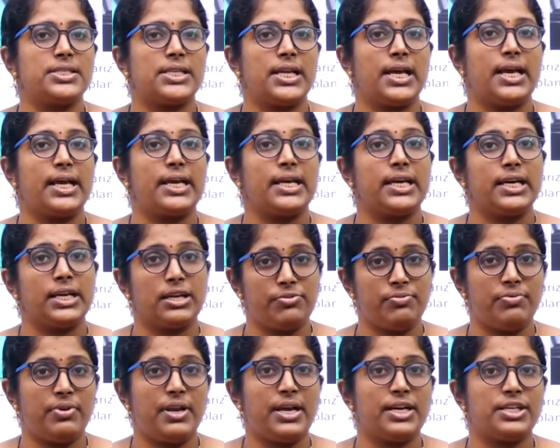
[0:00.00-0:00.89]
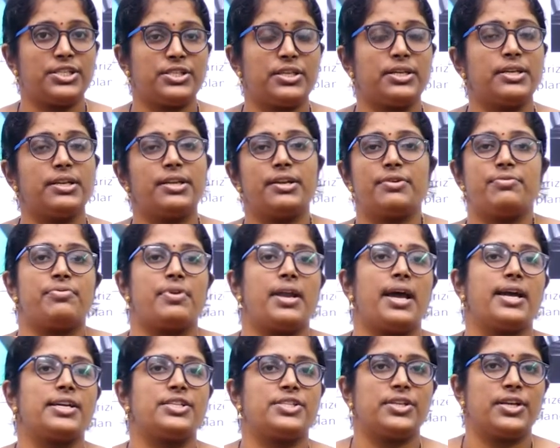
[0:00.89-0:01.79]
like reflection
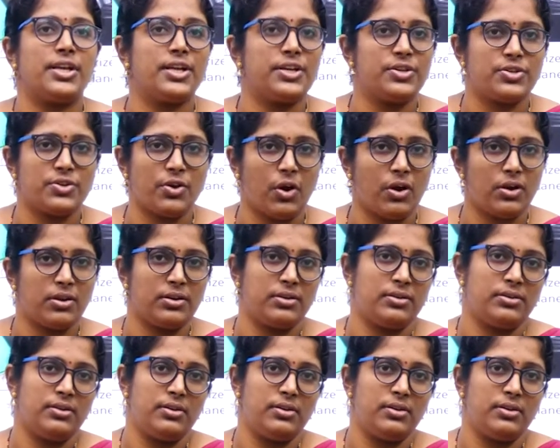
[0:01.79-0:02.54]
refraction and all